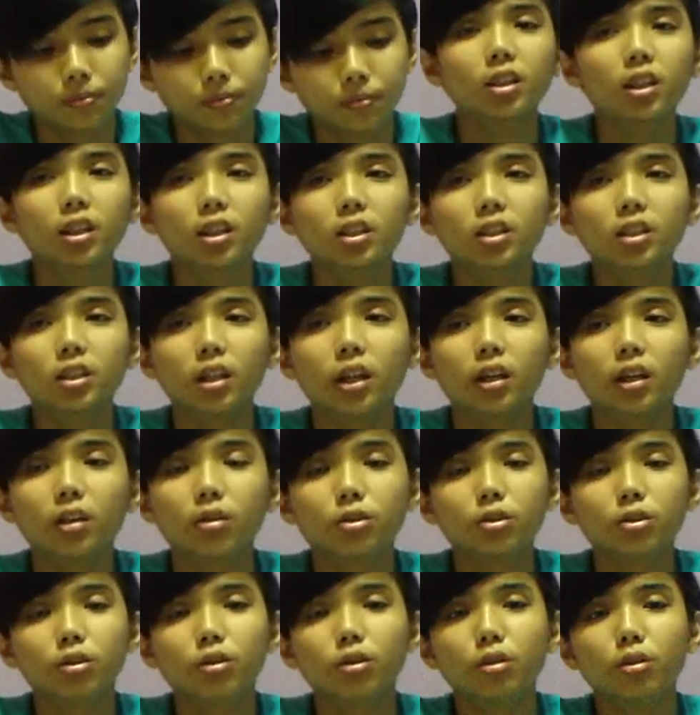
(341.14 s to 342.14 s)
And
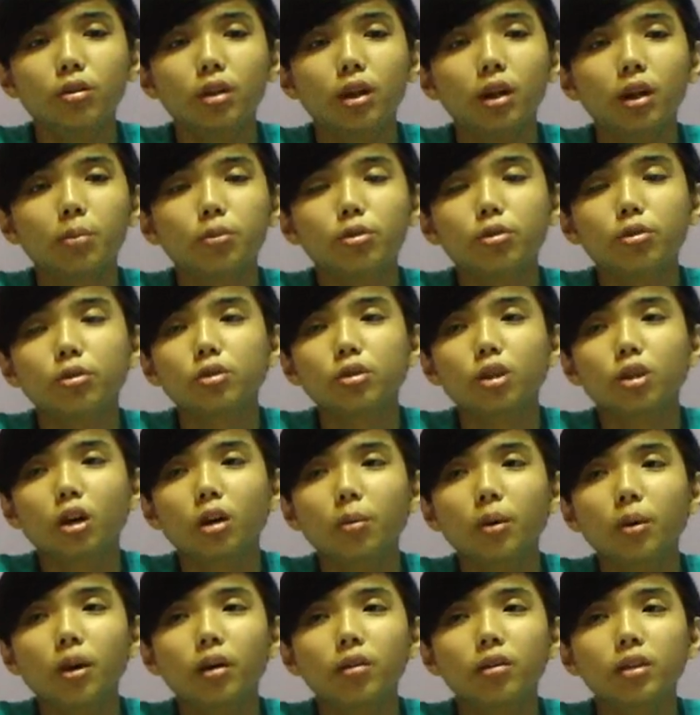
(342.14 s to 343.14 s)
also, I'm going to talk
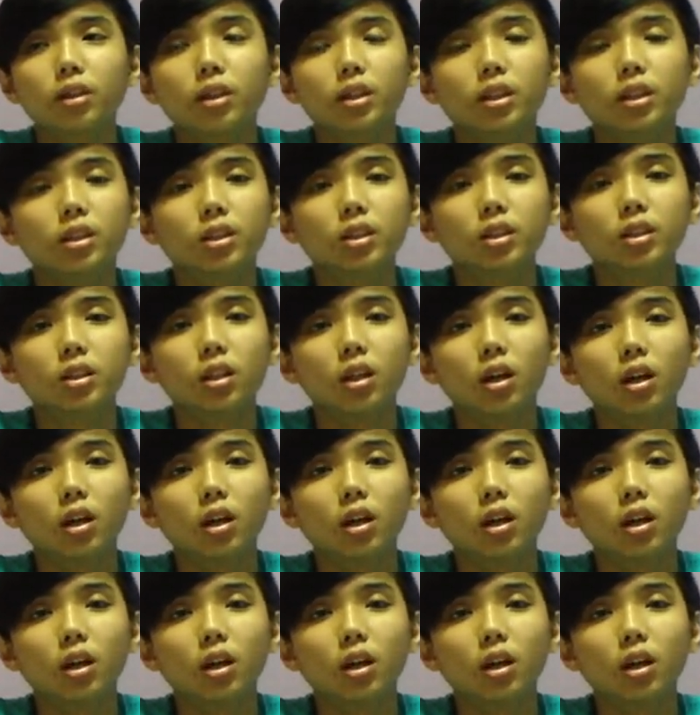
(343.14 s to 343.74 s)
about is